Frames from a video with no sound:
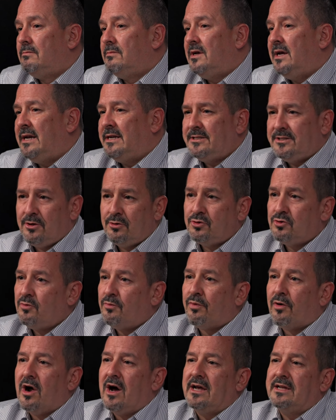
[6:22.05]
It is no
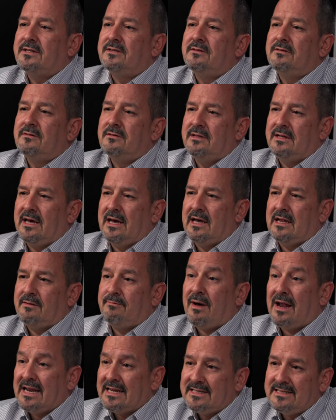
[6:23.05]
surprise that
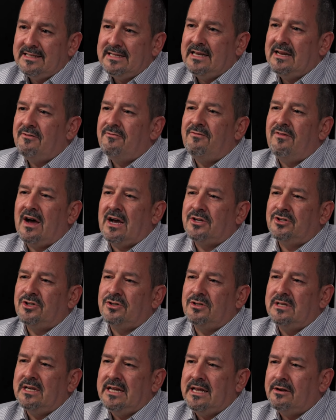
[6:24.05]
Palestinian
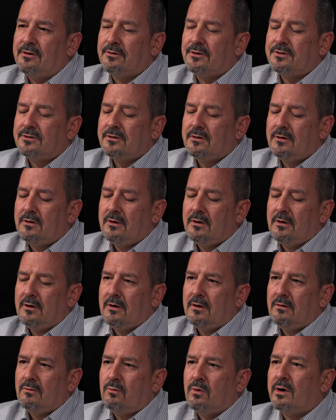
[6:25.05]
faction leaders
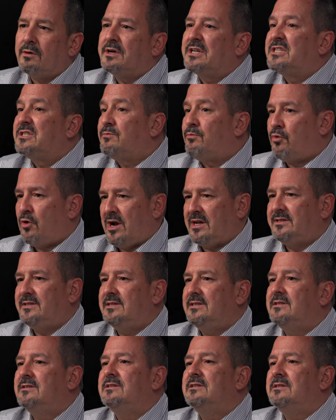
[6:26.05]
were
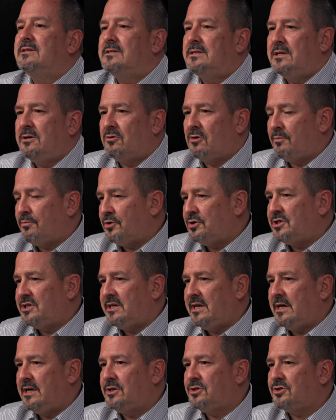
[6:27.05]
expressing sincere
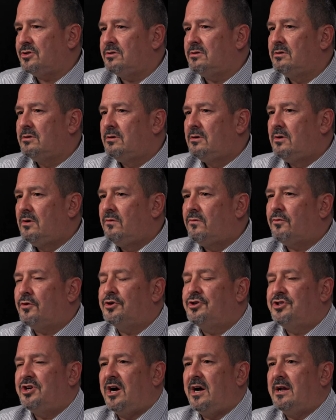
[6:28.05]
appreciation for
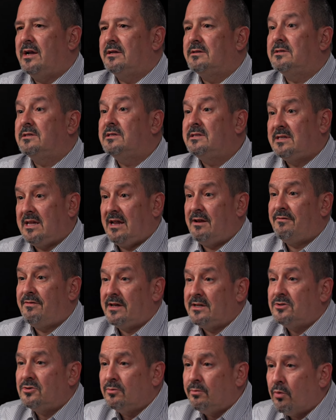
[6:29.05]
China's
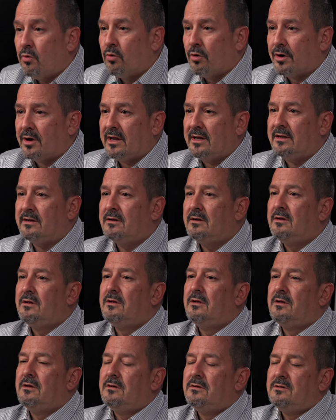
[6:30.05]
steadfast support and
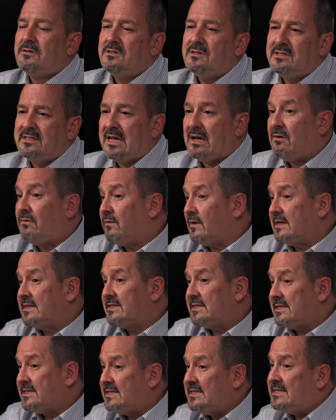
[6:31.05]
selfless
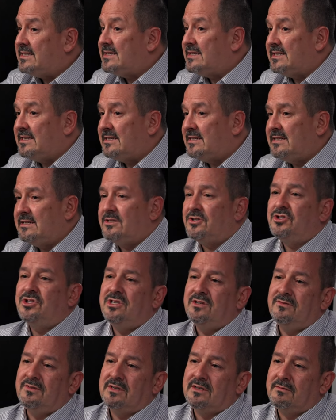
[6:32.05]
assistance in
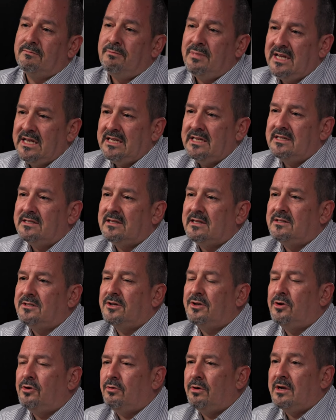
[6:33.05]
achieving peace and
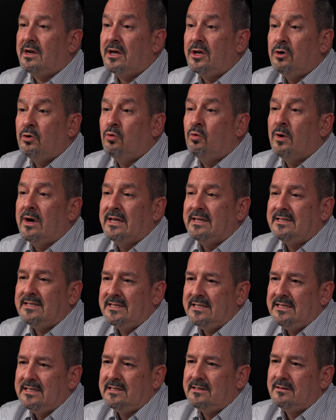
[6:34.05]
securing a UN
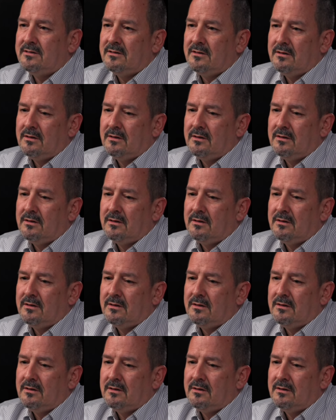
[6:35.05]
seat.